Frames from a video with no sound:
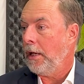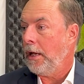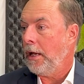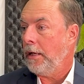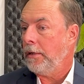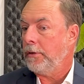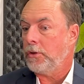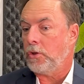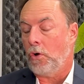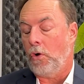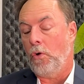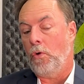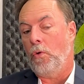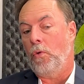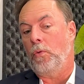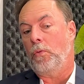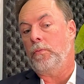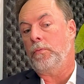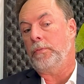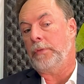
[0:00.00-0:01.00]

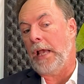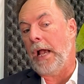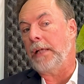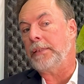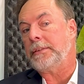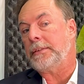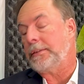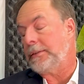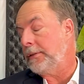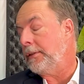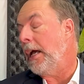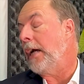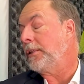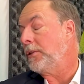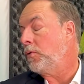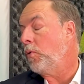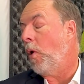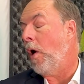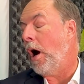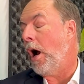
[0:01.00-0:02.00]
So
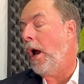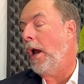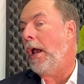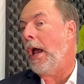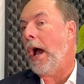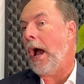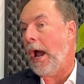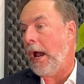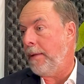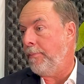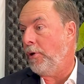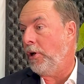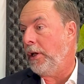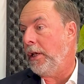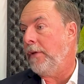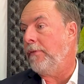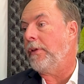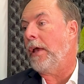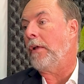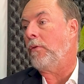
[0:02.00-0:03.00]
that's why I
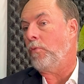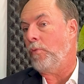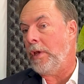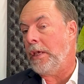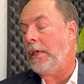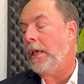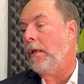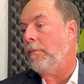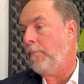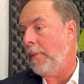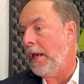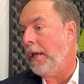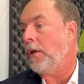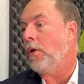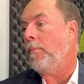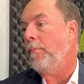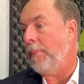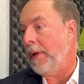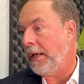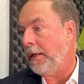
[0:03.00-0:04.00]
believe that we can make
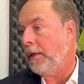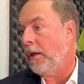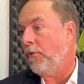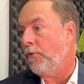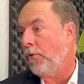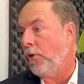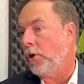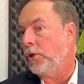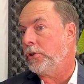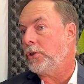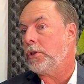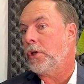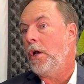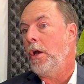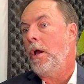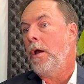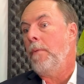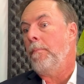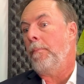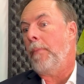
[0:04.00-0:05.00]
a big difference.
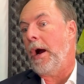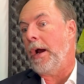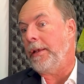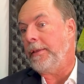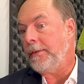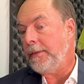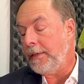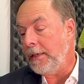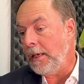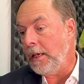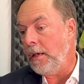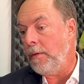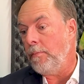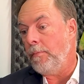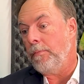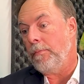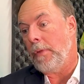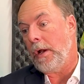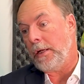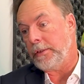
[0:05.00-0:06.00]
My
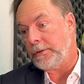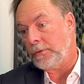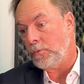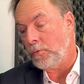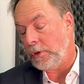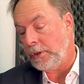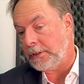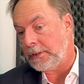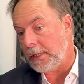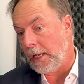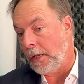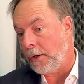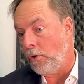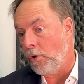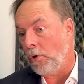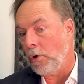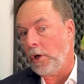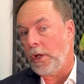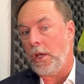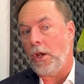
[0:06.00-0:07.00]
team, as we said
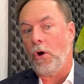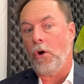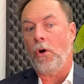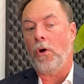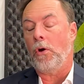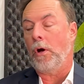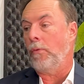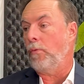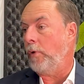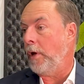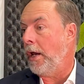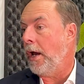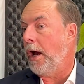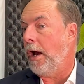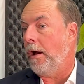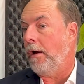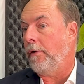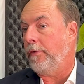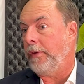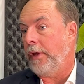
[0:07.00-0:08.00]
earlier,
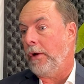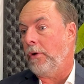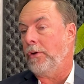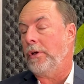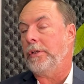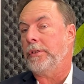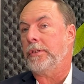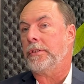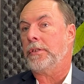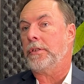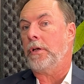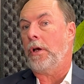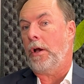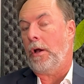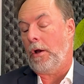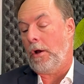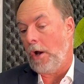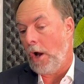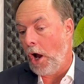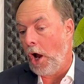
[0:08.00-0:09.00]
there is
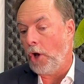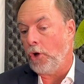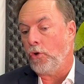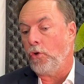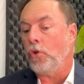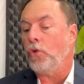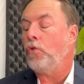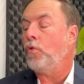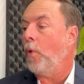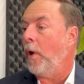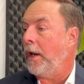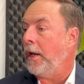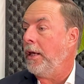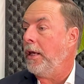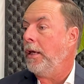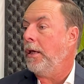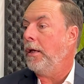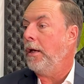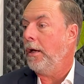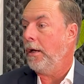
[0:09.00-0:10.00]

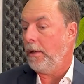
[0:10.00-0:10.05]
120